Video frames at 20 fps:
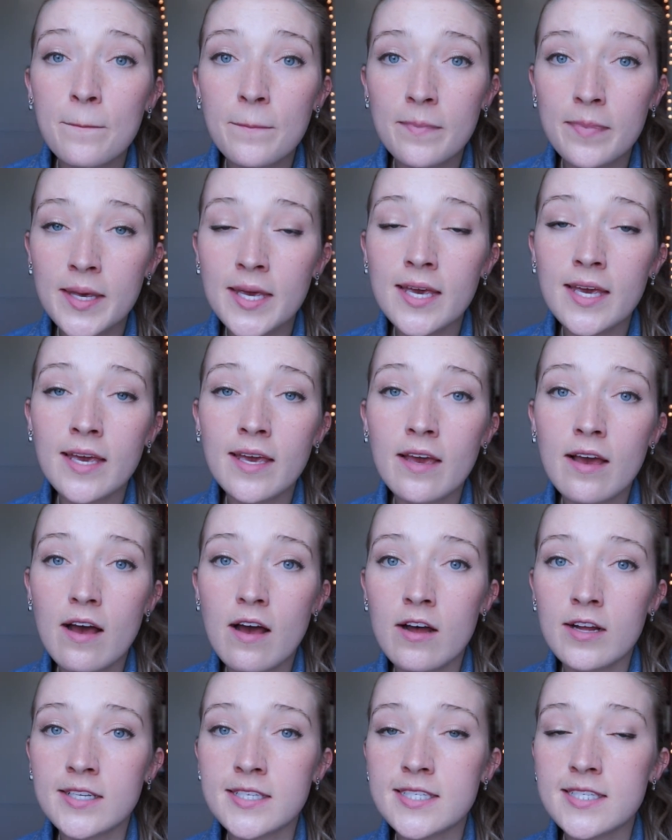be
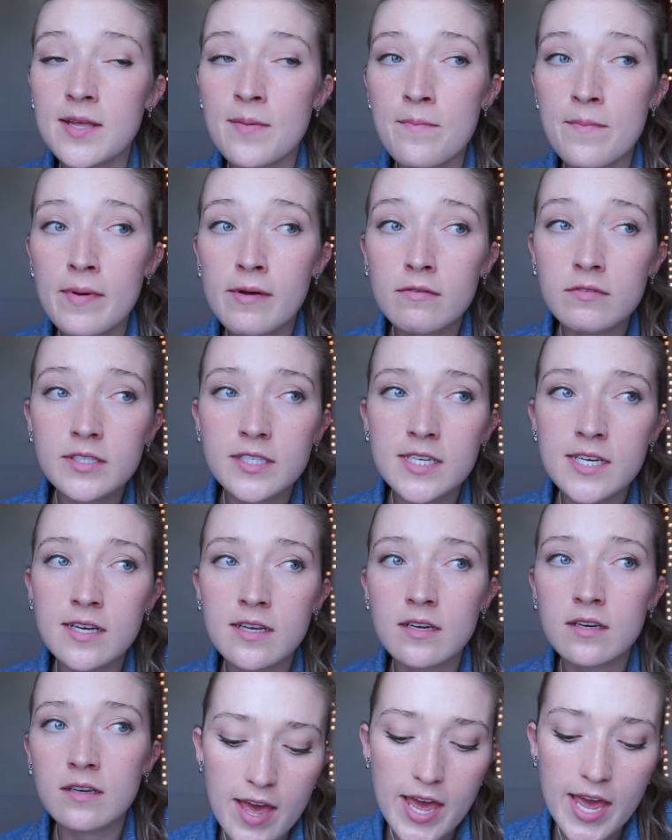on some
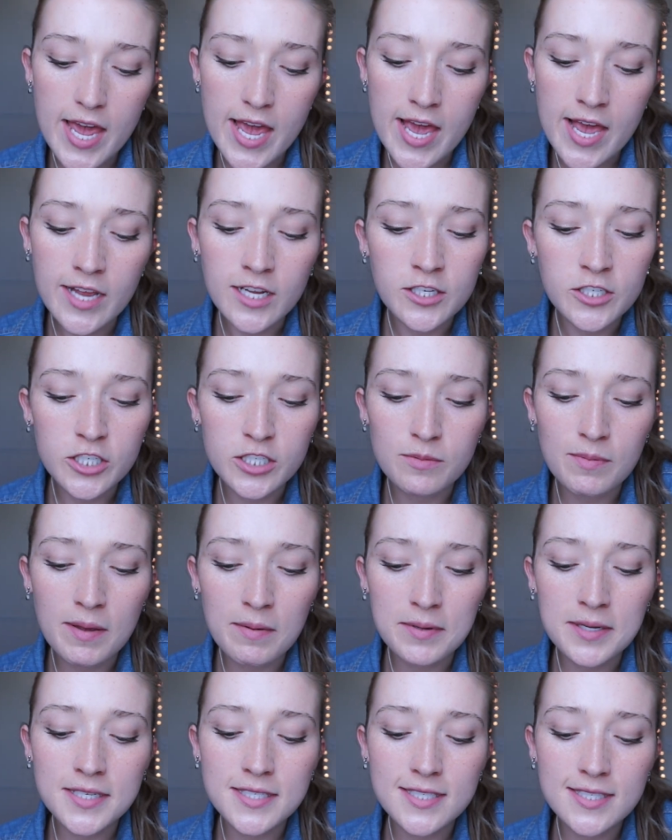mountain and just be
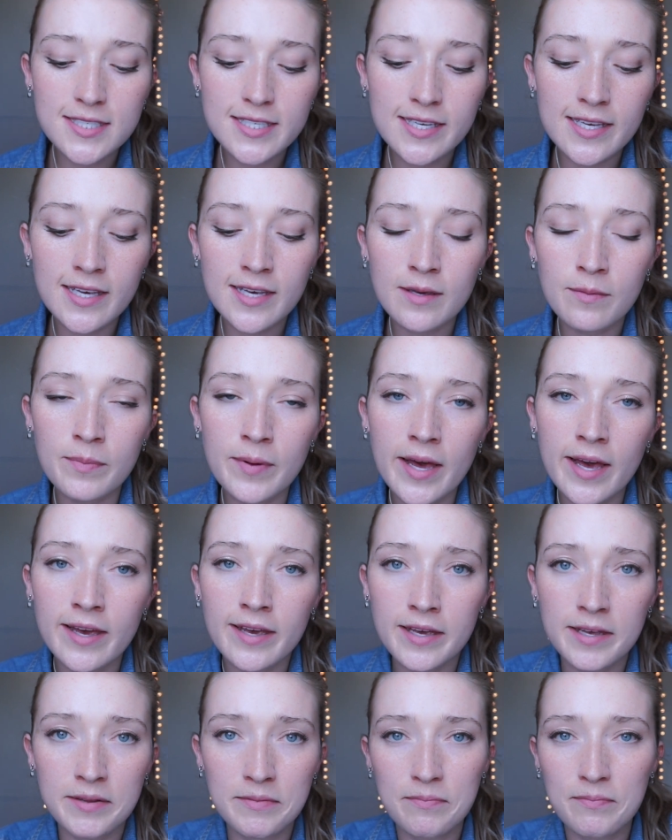able to ski
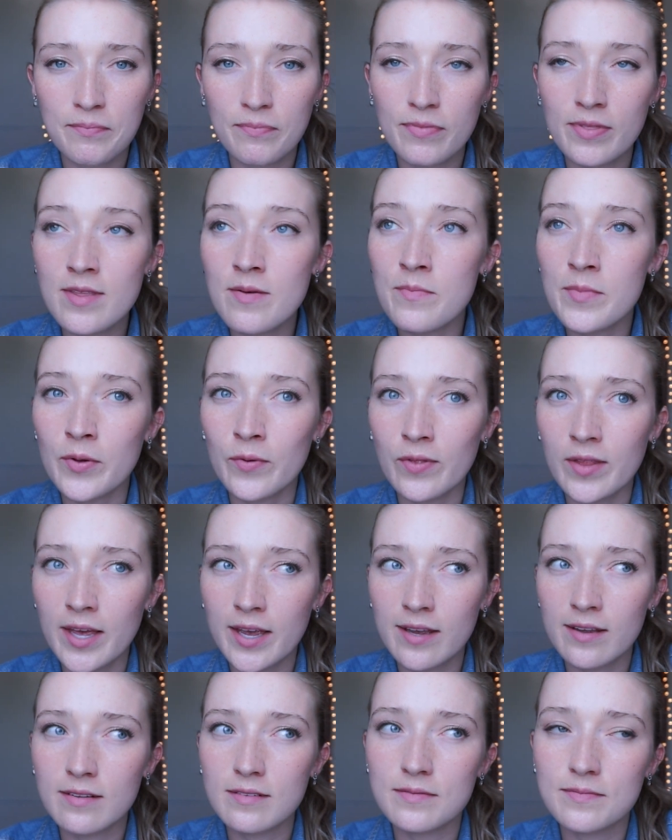by the
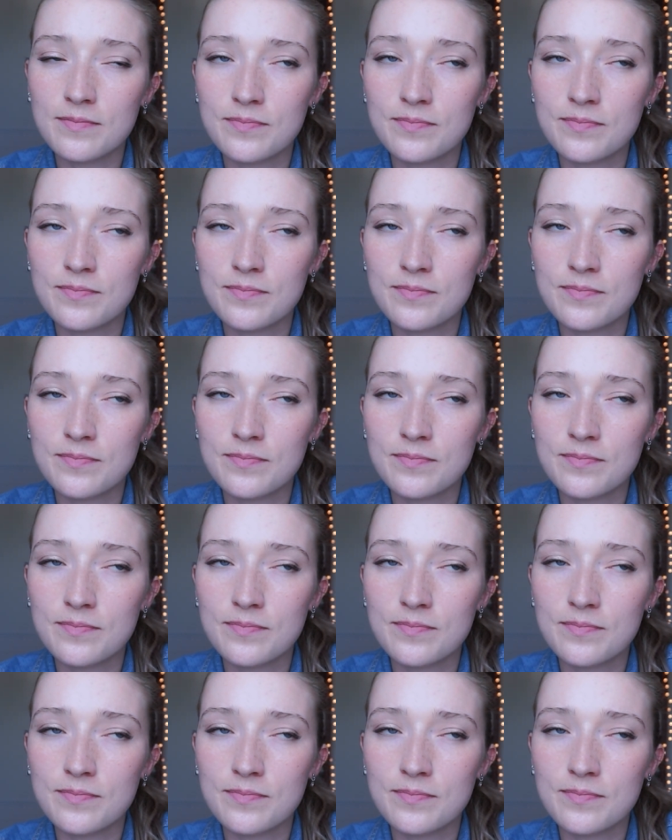moonlight.